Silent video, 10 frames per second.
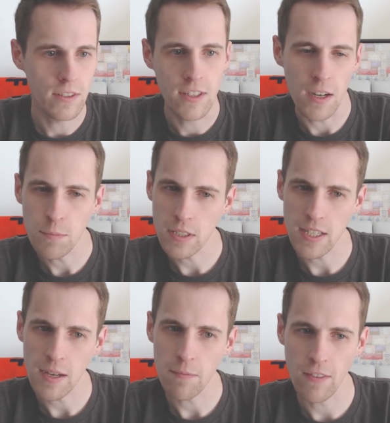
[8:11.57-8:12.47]

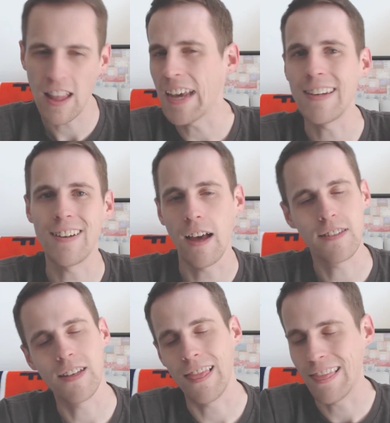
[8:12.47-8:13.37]
dubstep, light
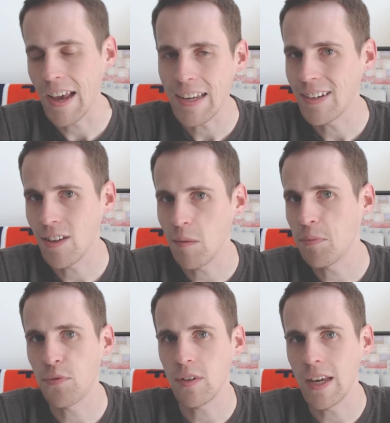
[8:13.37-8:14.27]

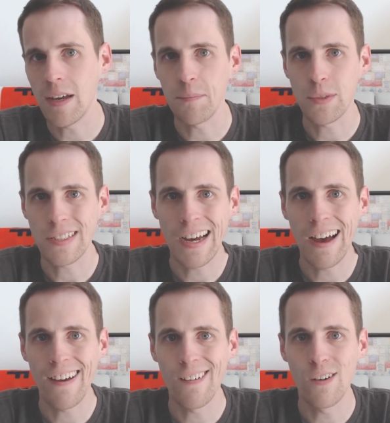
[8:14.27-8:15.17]
dubstep
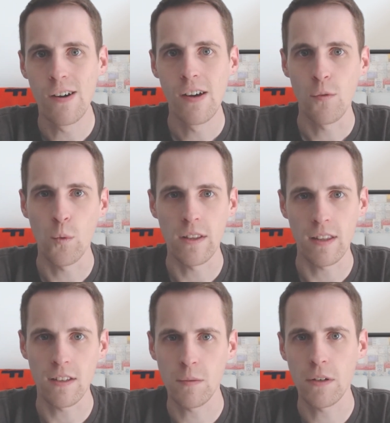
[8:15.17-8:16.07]
style with a
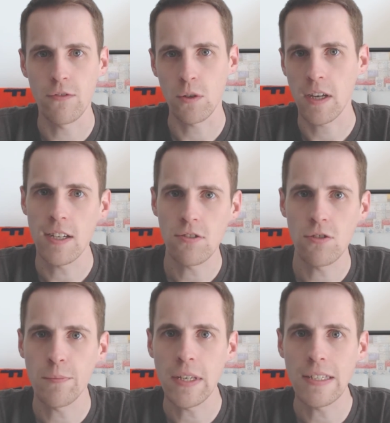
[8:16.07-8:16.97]
little bit of orchestral
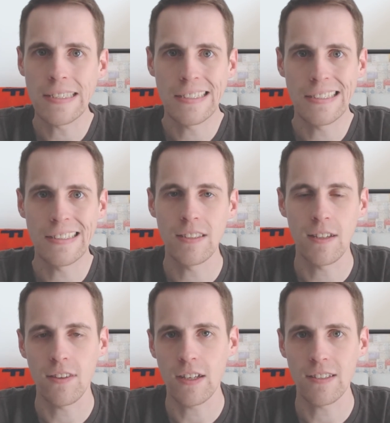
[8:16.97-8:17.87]
pieces
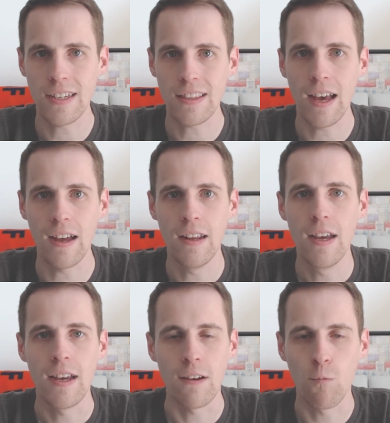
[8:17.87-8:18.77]
and things like that.
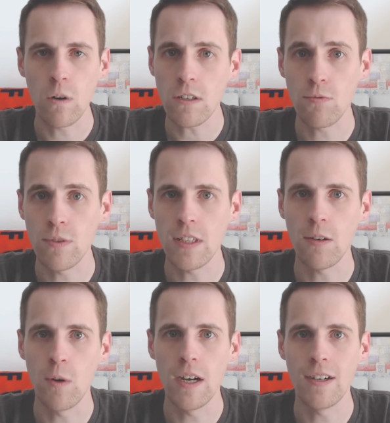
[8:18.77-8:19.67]
It works really
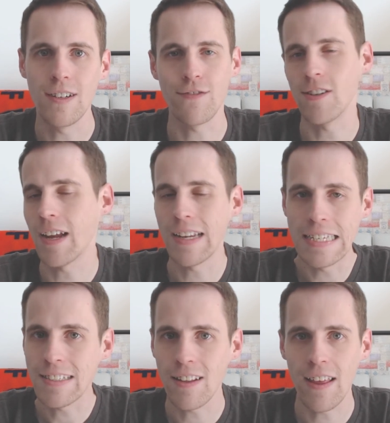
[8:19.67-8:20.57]
well. If you're not
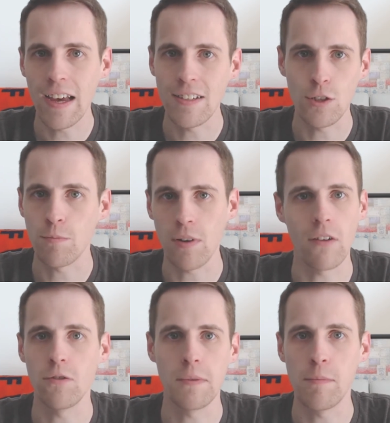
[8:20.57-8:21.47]
into that, you'll
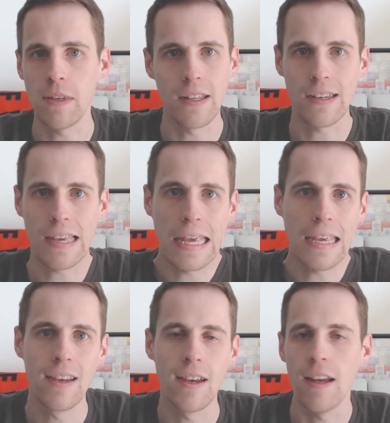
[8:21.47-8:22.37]
probably be like,
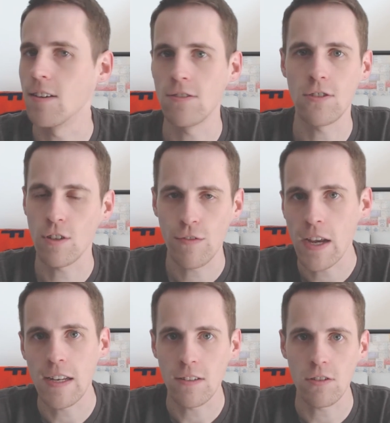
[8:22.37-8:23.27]
and it'll just
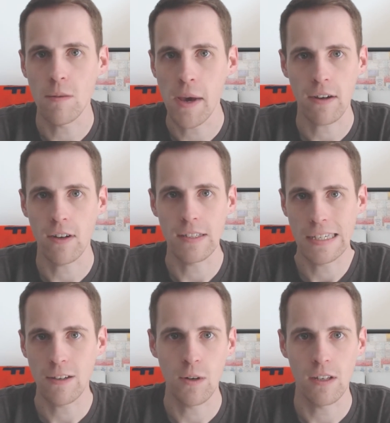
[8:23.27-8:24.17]
fade into the background
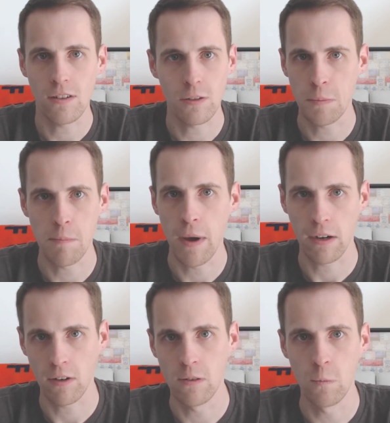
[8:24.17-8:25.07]
anyway. It'll just be
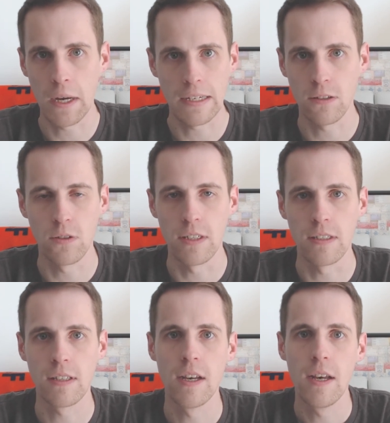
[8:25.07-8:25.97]
background white
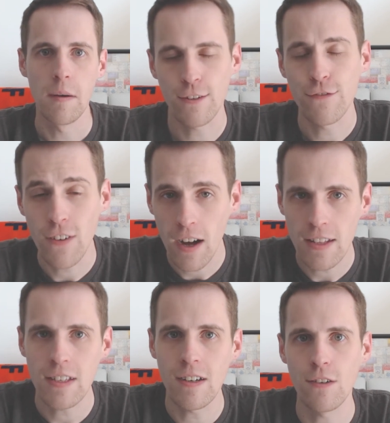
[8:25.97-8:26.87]
noise. The
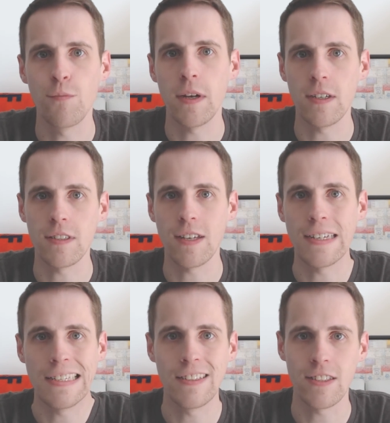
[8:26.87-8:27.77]
folly of
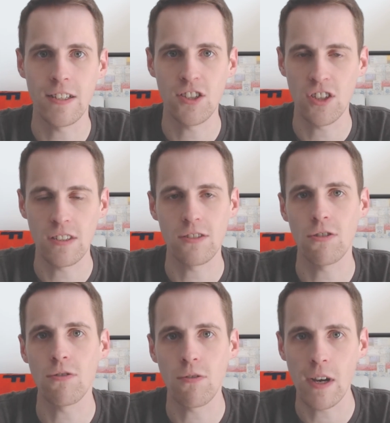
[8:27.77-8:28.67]
Parasyte is it's just
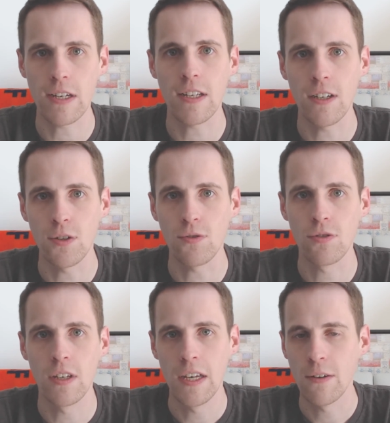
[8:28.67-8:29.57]
so grandiose,
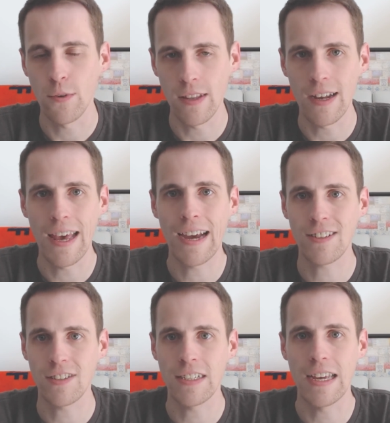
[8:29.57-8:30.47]
but not
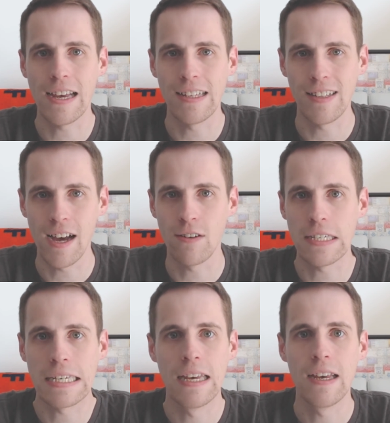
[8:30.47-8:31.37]
actually
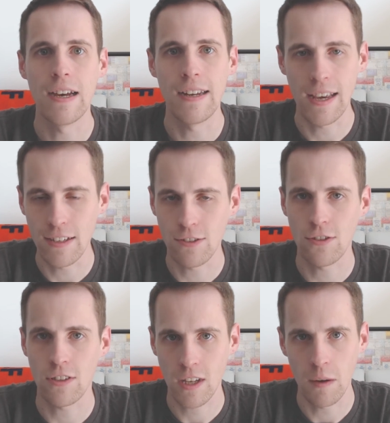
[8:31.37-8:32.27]
allowing an answer
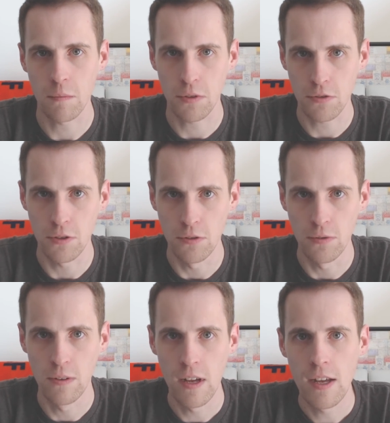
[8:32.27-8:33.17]
to come through.
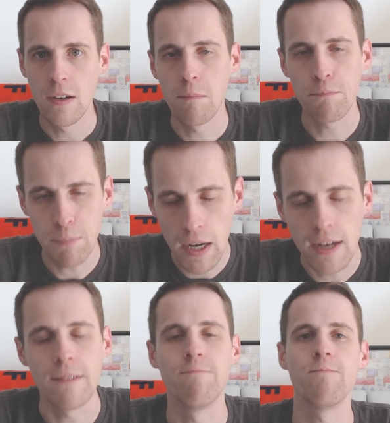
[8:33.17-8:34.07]

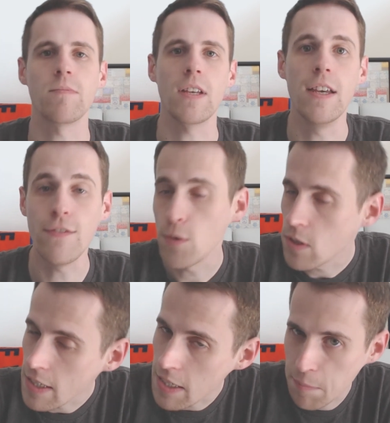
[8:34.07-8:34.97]
But if you
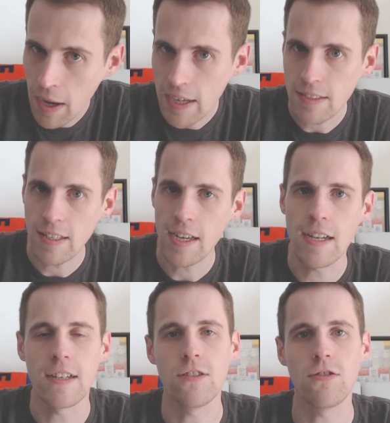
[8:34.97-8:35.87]
can get past that
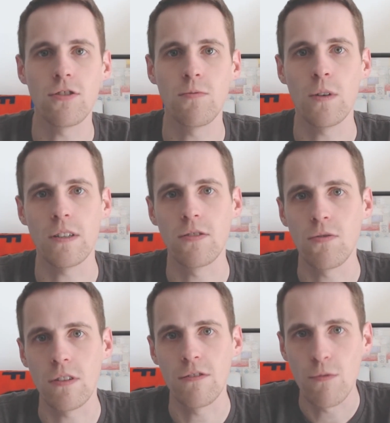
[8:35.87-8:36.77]
and you just want a
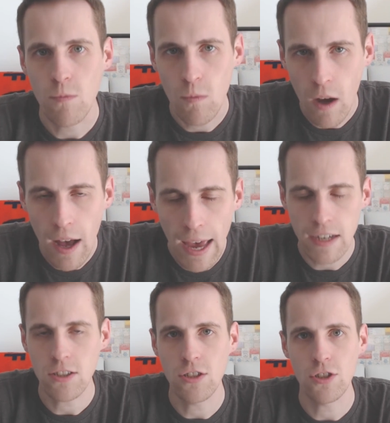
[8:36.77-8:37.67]
sort of
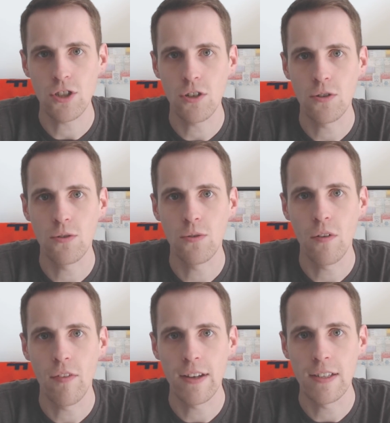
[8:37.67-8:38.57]
action show
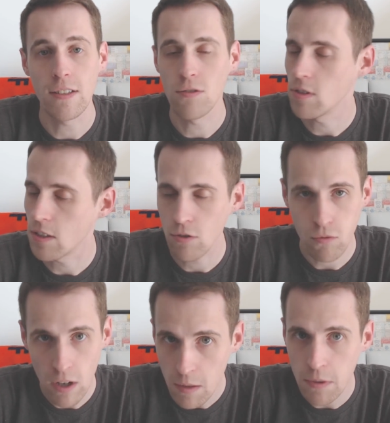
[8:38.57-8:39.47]
that is
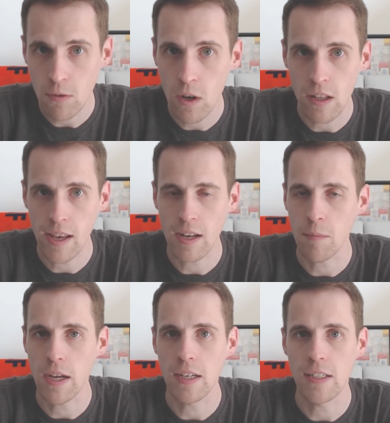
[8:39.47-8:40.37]
incredibly well
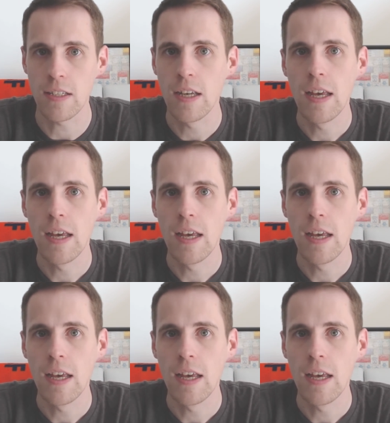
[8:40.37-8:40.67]
animated,